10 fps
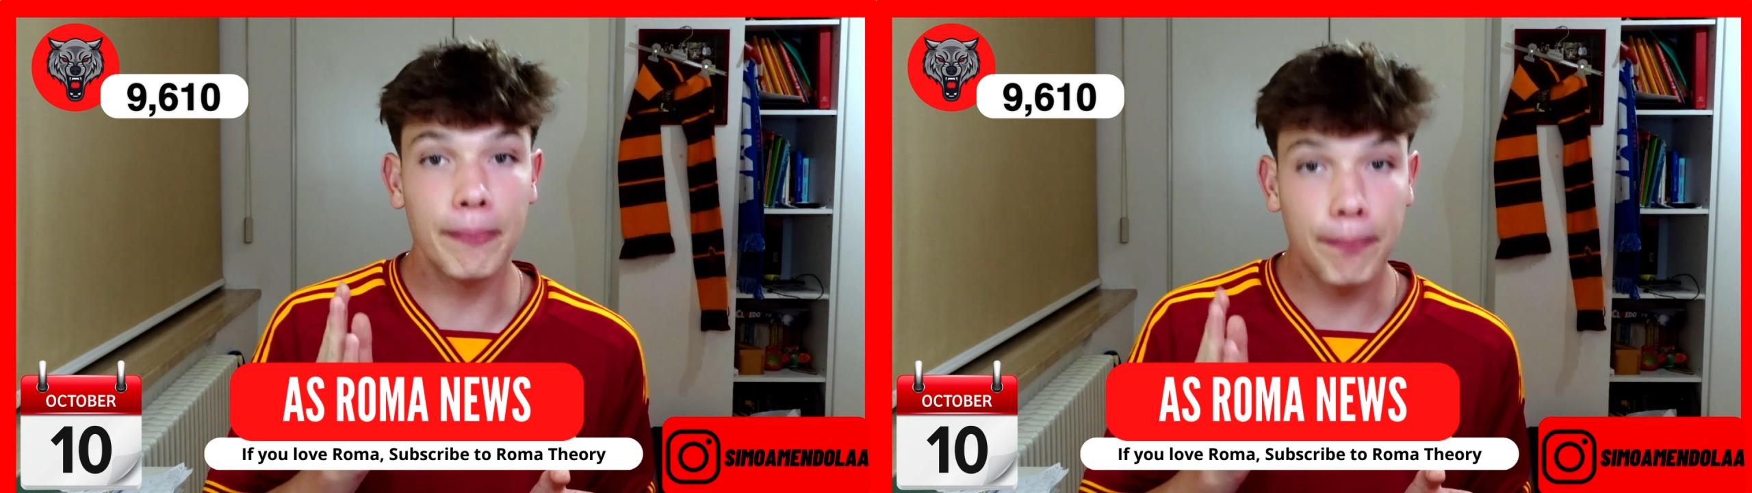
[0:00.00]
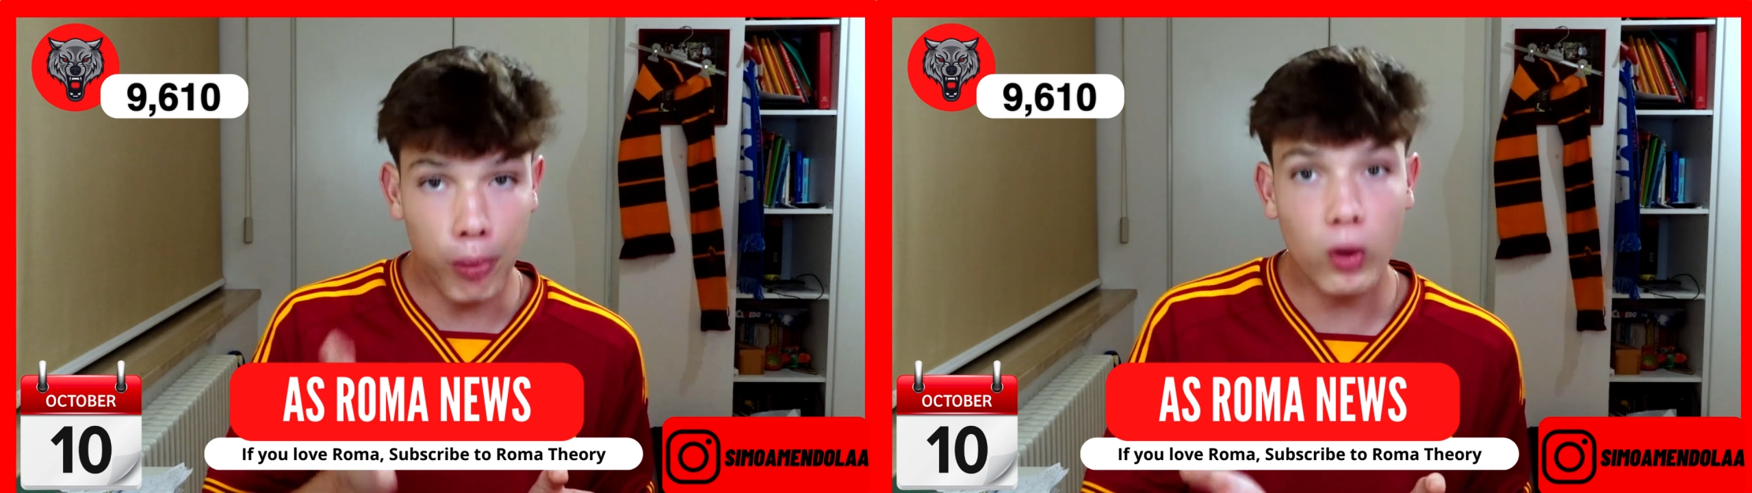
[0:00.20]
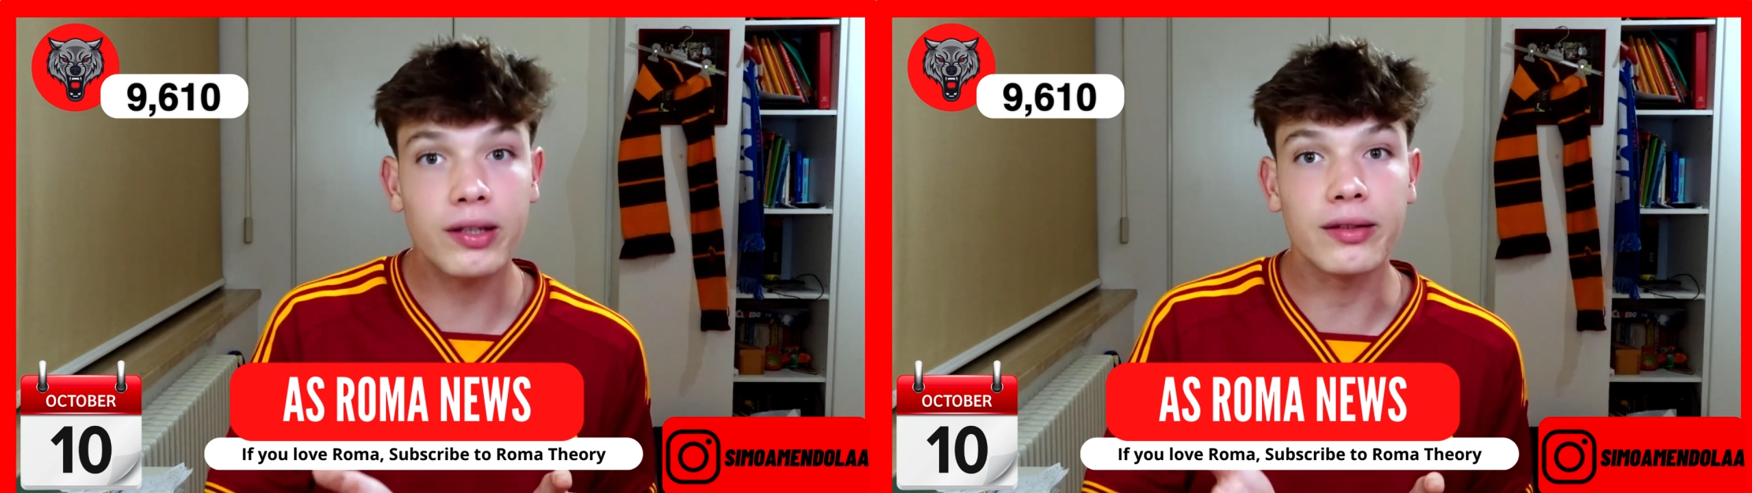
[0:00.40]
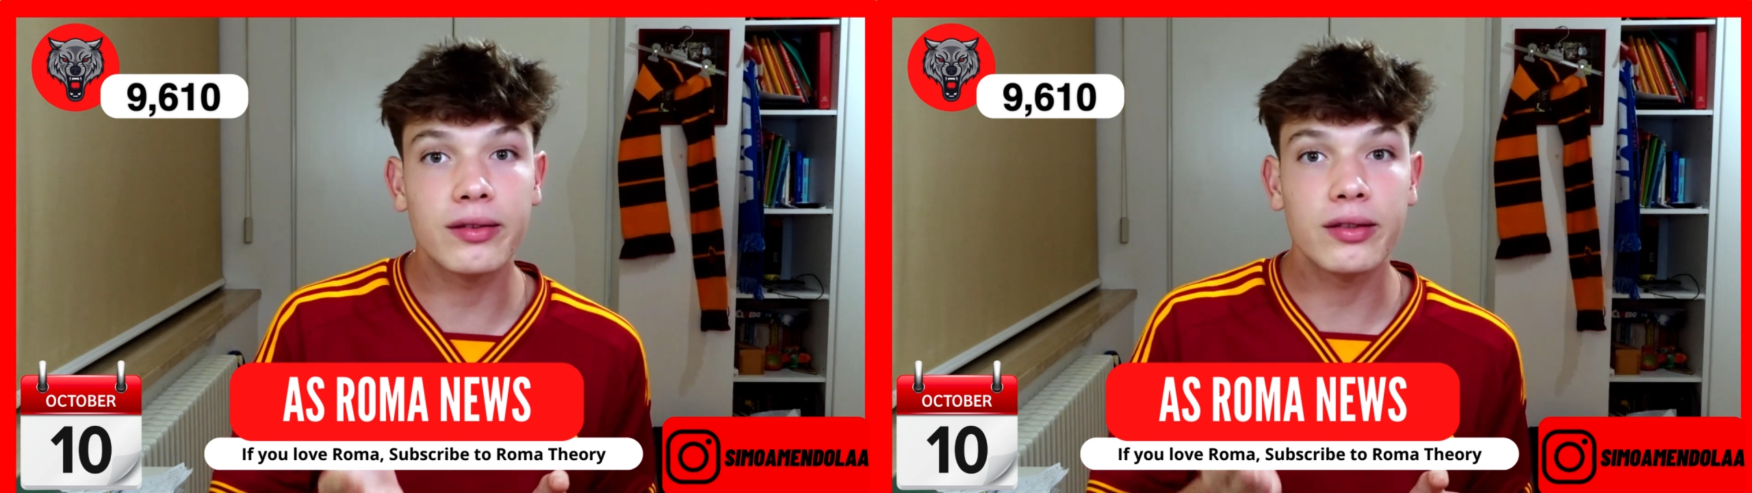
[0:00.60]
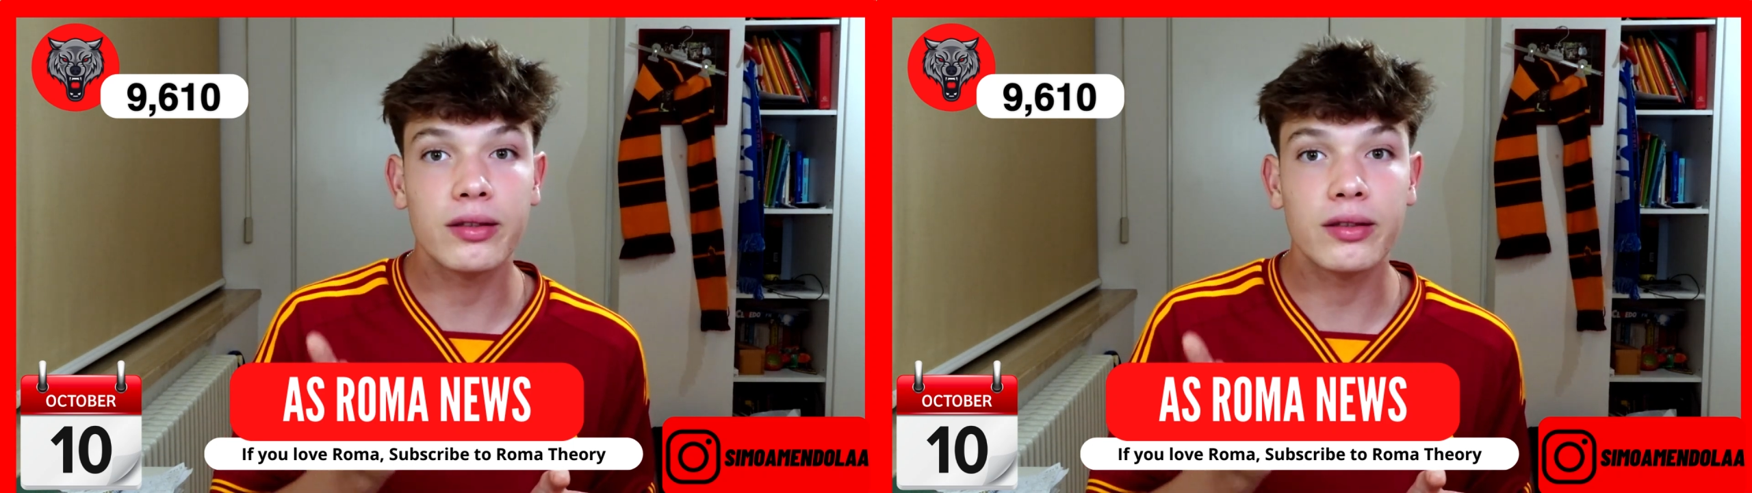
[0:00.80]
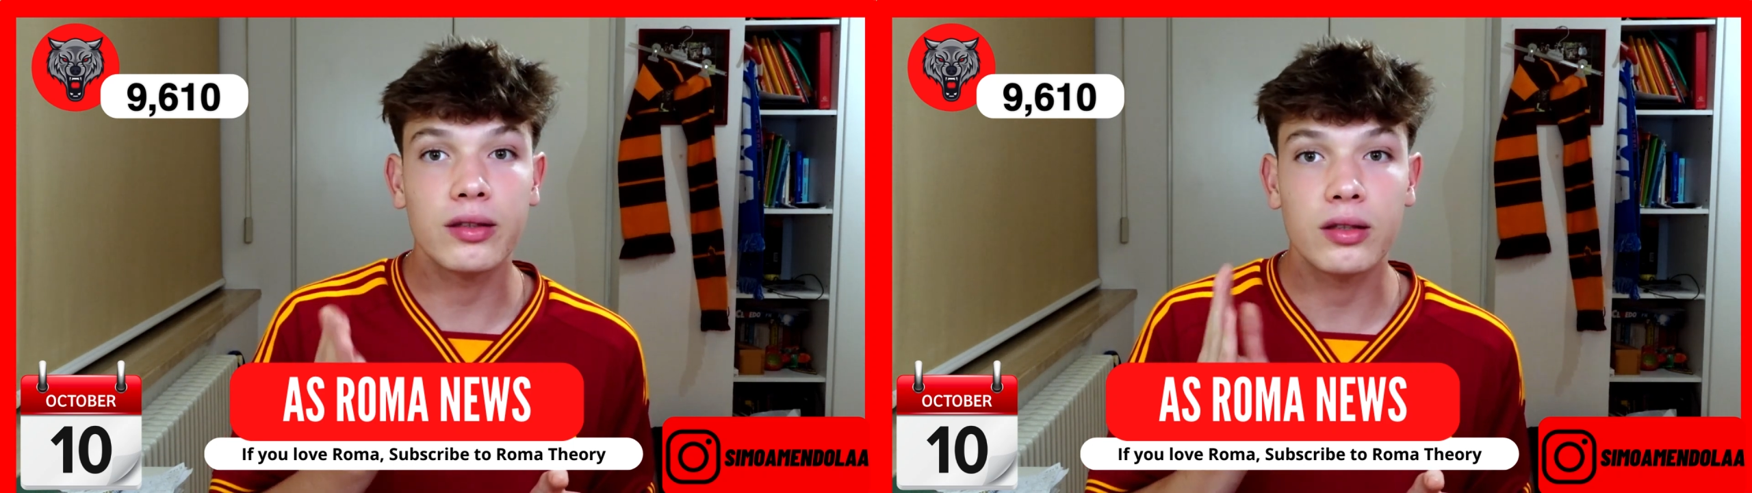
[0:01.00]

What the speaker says: important